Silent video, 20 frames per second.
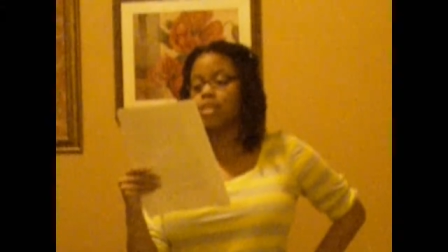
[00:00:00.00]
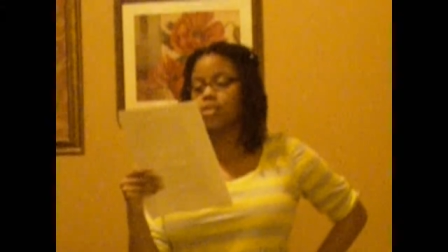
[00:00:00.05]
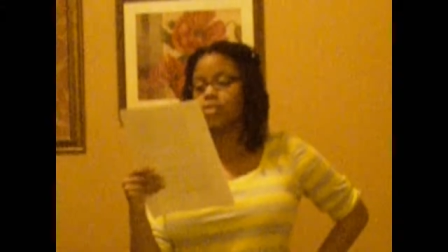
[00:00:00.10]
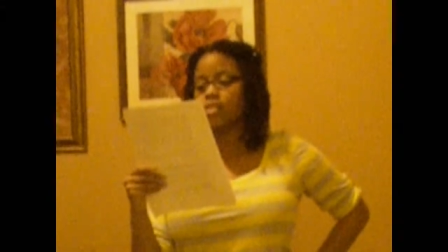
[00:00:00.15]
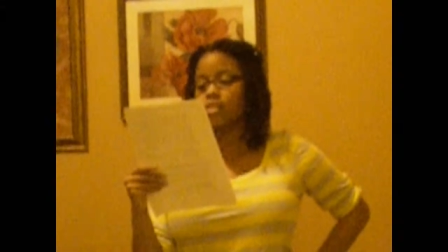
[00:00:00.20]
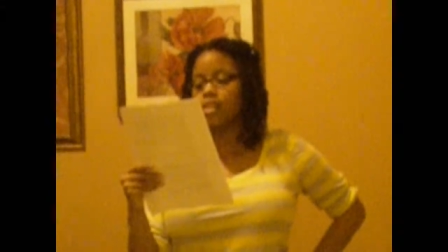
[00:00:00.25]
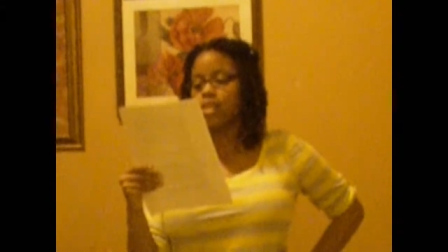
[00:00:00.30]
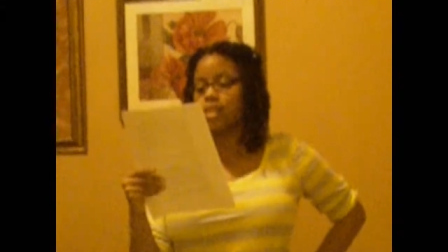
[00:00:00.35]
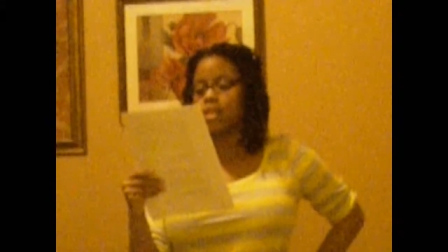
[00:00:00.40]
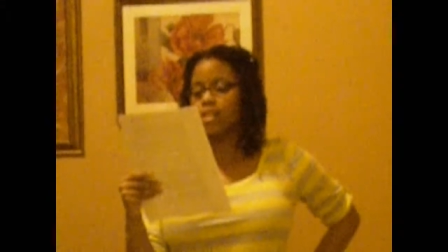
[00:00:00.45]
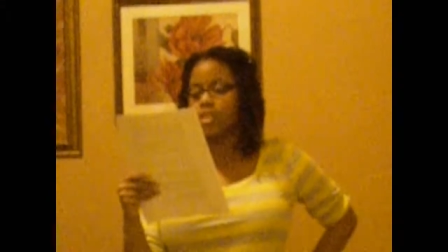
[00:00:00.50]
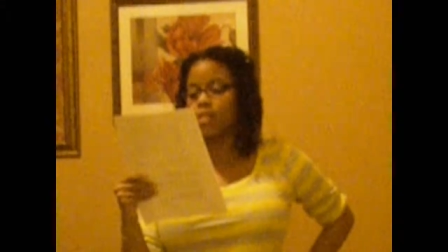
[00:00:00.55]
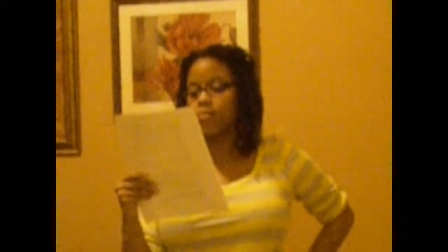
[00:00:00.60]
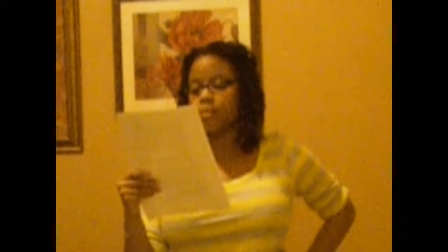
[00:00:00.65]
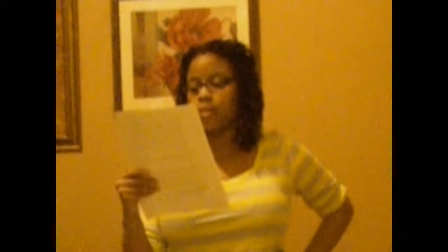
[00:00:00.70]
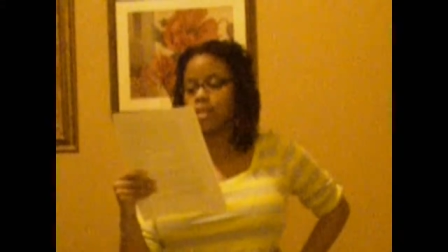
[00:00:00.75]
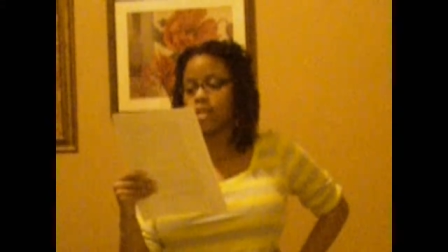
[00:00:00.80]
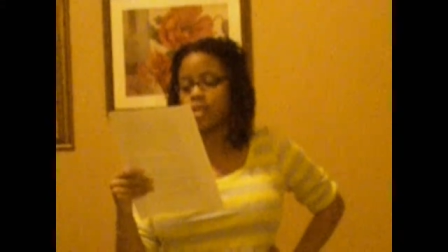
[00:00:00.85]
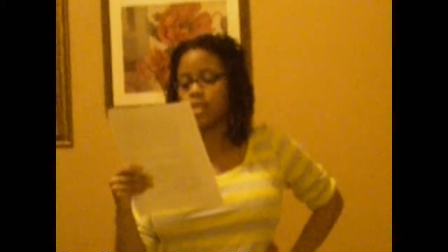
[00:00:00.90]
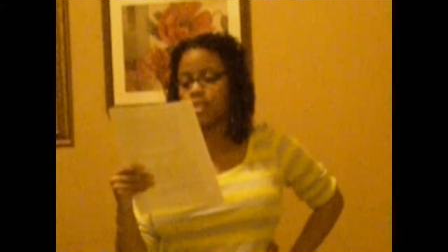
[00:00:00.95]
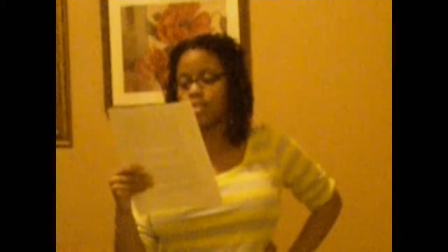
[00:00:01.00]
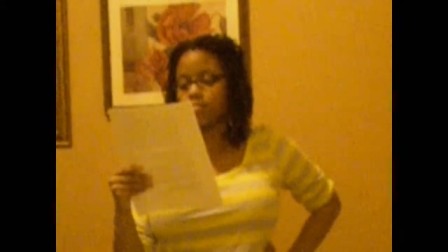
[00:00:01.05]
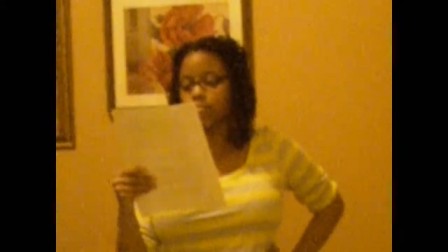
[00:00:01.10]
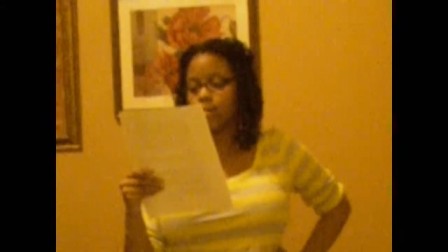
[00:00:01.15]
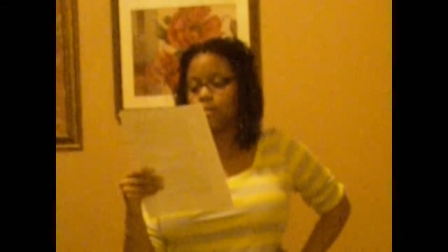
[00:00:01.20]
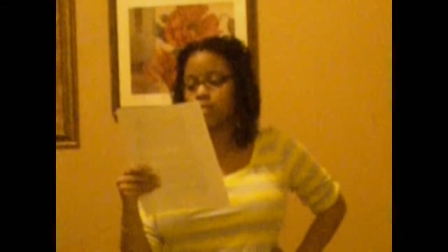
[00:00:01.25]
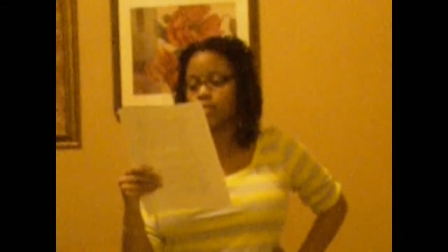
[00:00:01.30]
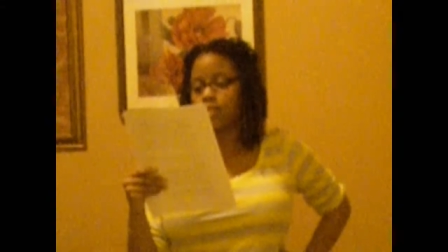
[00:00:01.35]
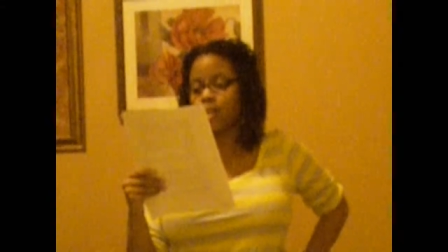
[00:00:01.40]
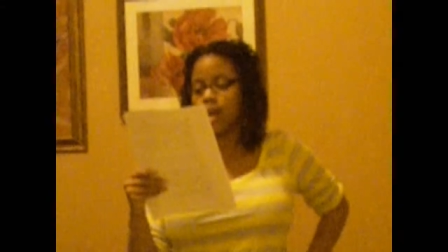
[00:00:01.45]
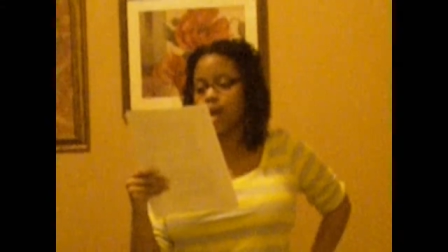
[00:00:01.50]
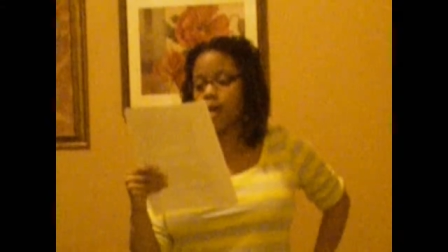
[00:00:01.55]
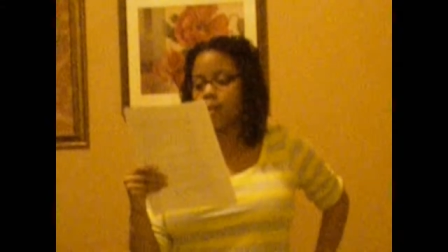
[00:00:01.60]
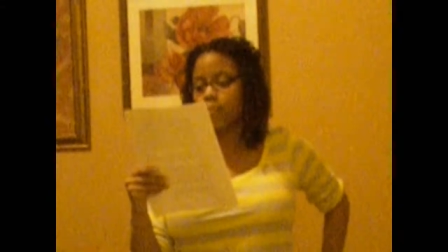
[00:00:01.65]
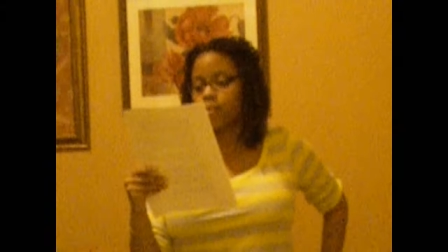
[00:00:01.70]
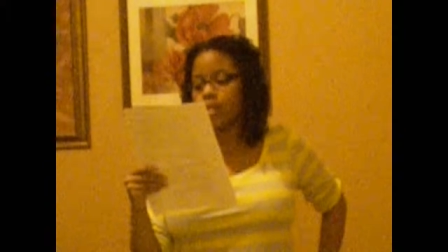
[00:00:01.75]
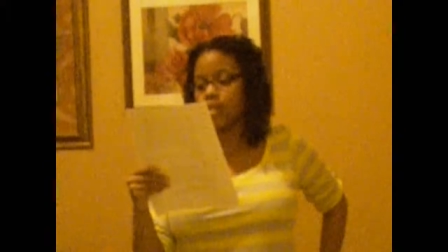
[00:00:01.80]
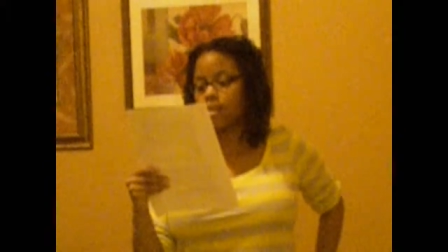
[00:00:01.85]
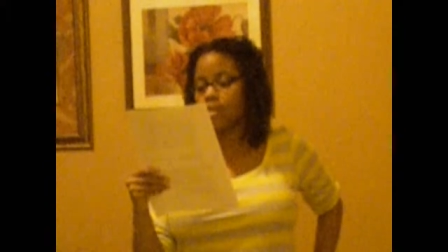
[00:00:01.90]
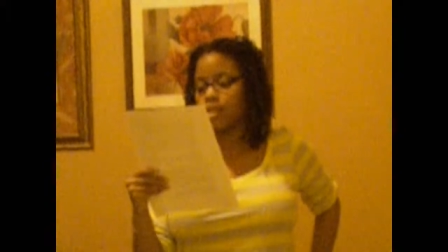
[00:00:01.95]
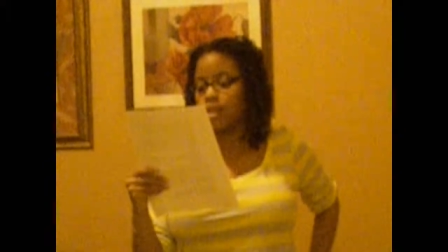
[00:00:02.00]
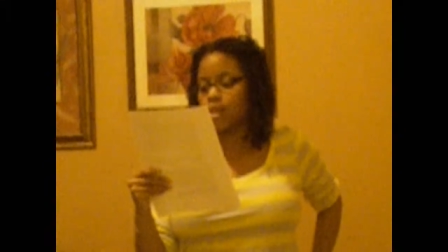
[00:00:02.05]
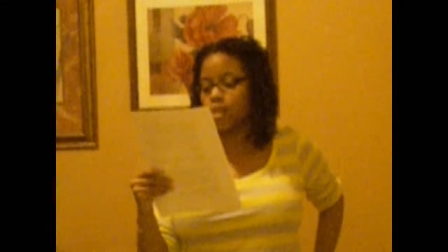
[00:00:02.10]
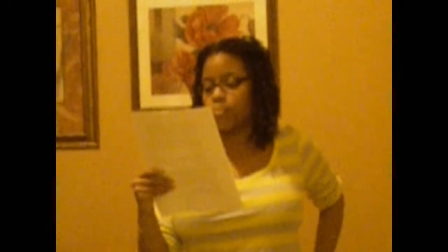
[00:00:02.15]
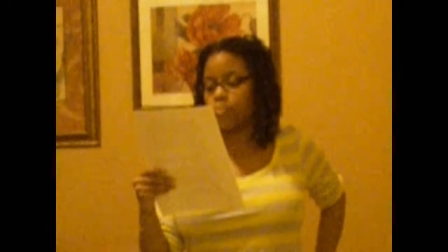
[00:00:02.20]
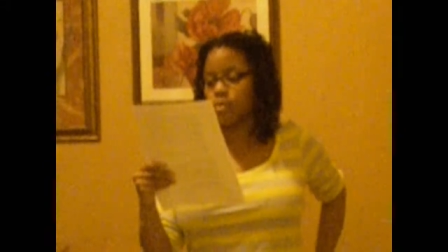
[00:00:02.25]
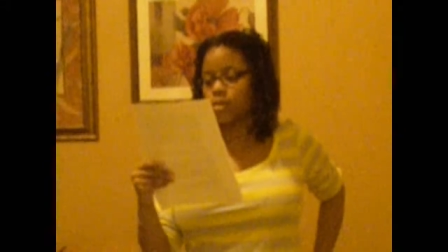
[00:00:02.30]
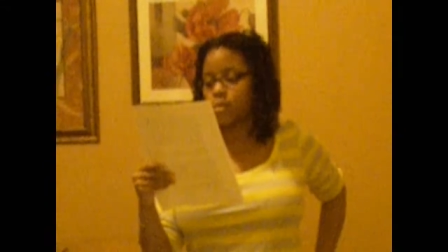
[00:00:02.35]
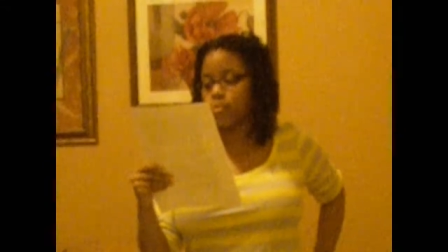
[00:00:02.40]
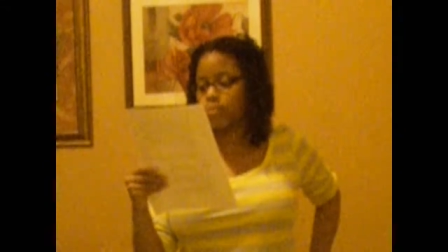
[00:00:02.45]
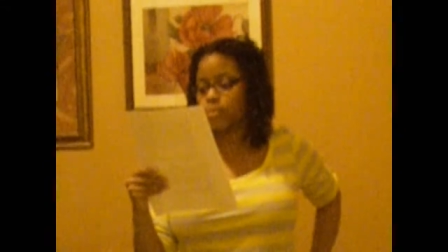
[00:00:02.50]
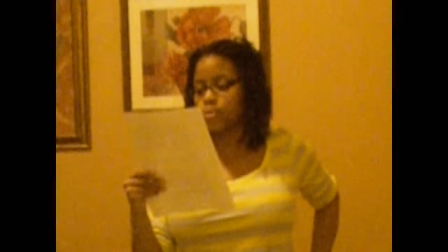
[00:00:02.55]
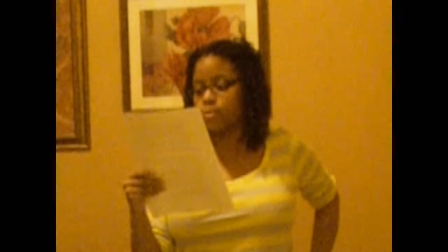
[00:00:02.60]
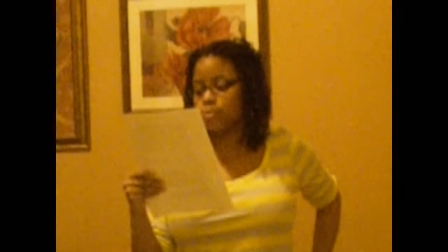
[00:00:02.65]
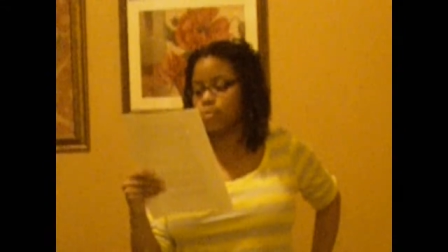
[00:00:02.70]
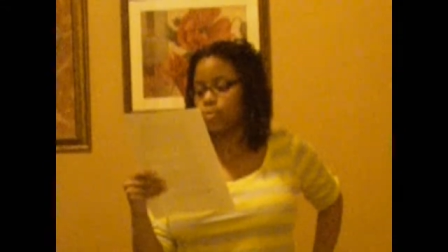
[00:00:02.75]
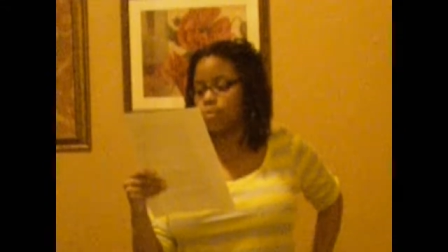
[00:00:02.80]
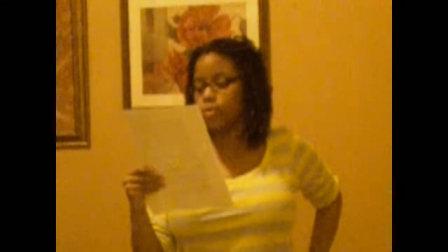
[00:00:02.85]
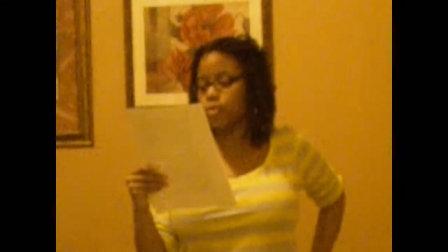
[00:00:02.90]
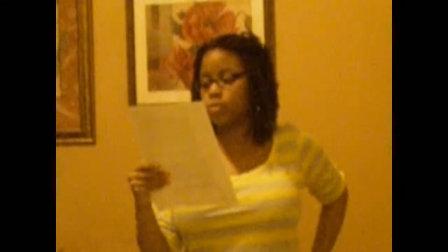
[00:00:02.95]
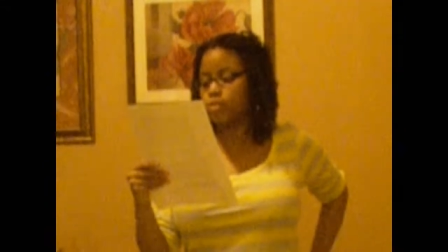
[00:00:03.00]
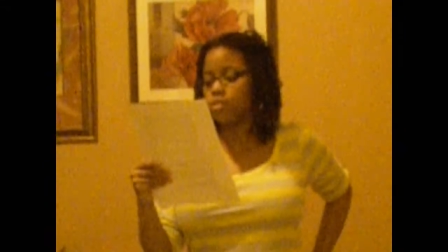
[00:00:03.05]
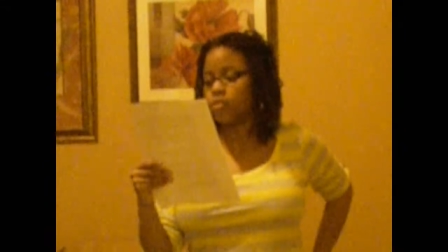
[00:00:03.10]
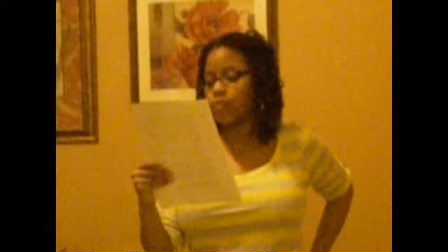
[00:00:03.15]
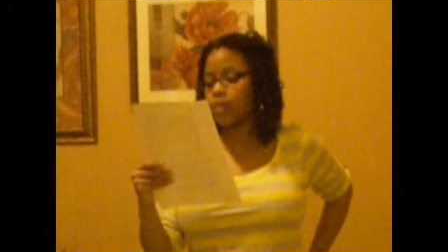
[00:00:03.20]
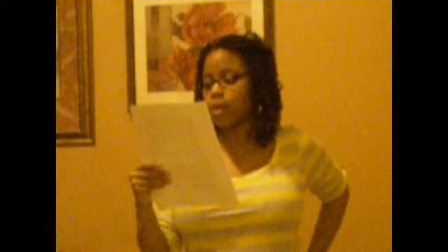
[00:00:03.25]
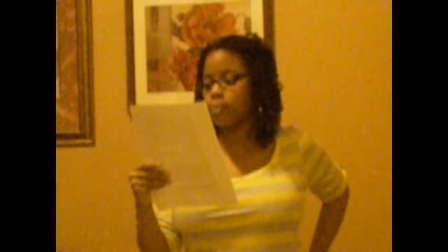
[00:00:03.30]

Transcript: Sickle cell anemia is most common in people whose